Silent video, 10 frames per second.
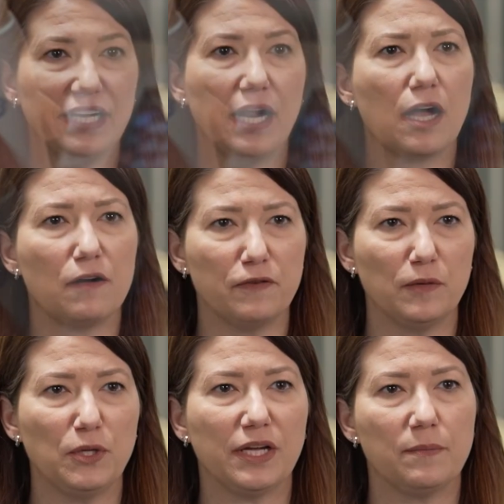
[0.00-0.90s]
and
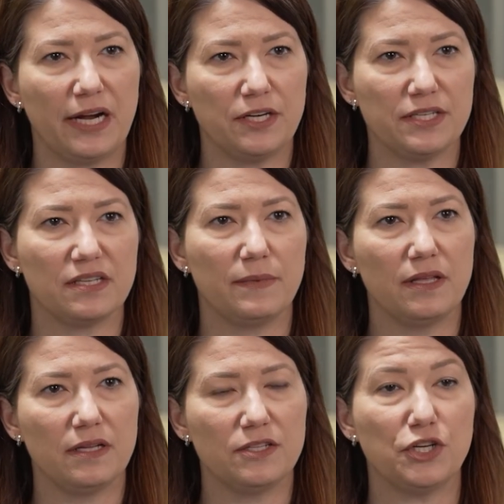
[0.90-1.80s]
uncomfortable compared to some of
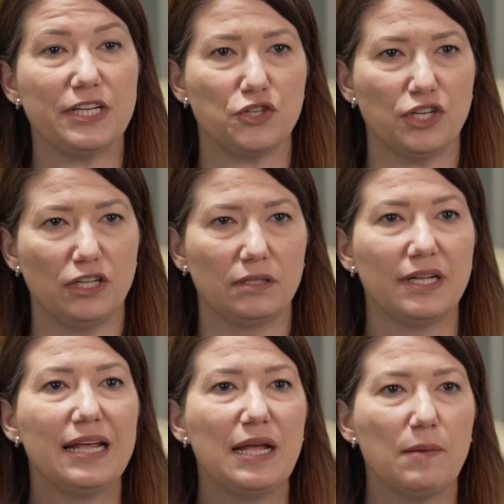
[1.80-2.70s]
the traditional
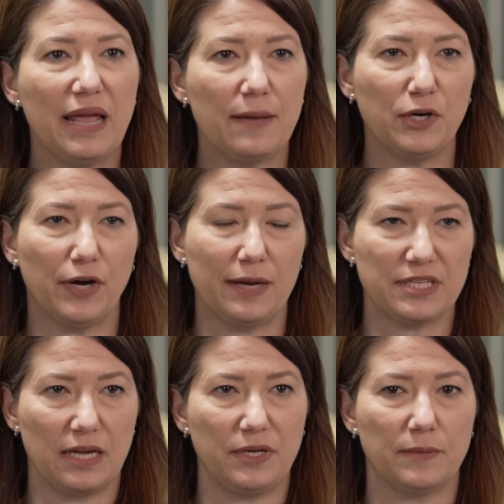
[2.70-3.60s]
mammogram
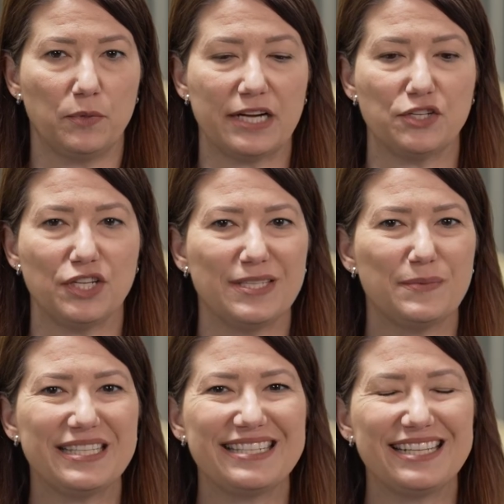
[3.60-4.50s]
type compressions,
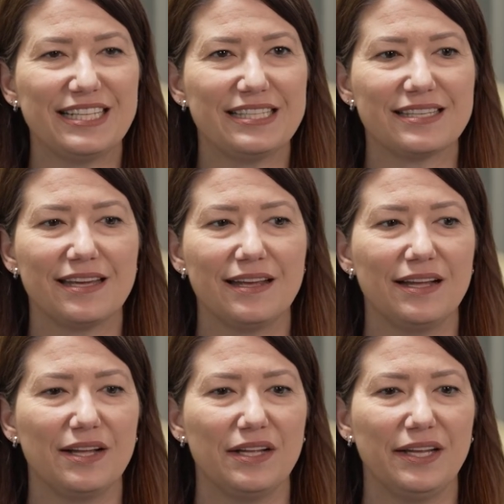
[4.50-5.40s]
but still it
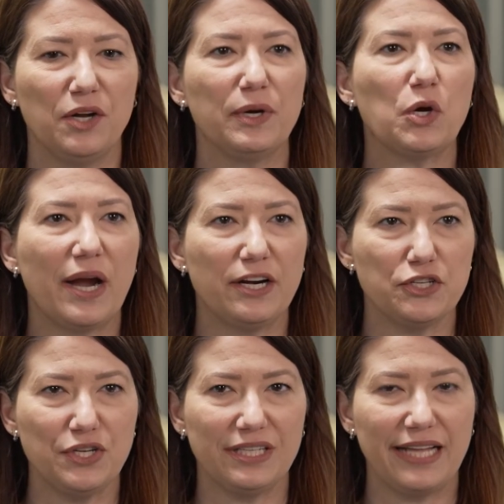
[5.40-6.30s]
requires
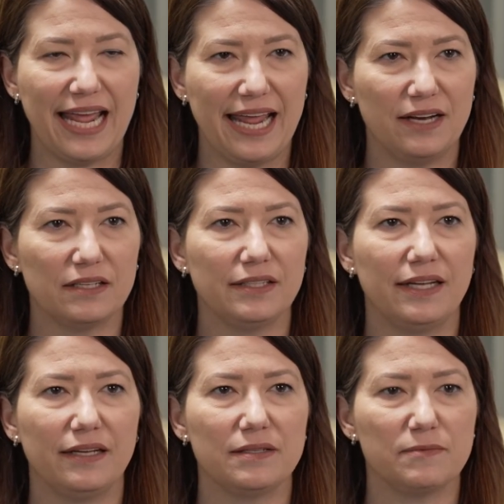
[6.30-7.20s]
you to lay in a
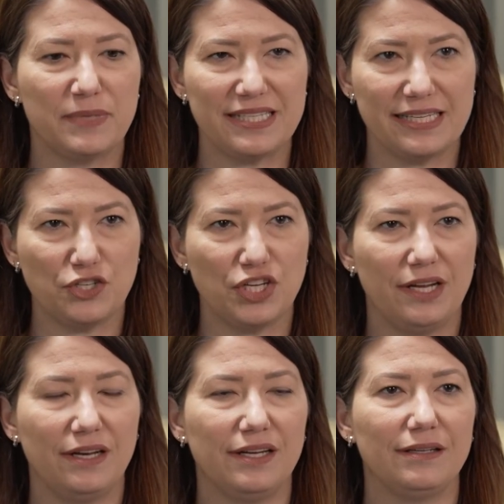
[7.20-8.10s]

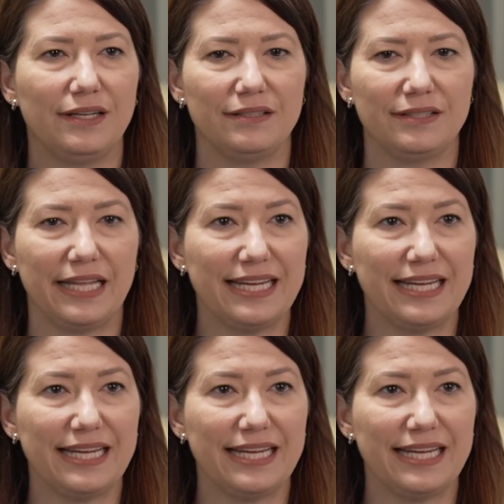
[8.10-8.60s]
position, and they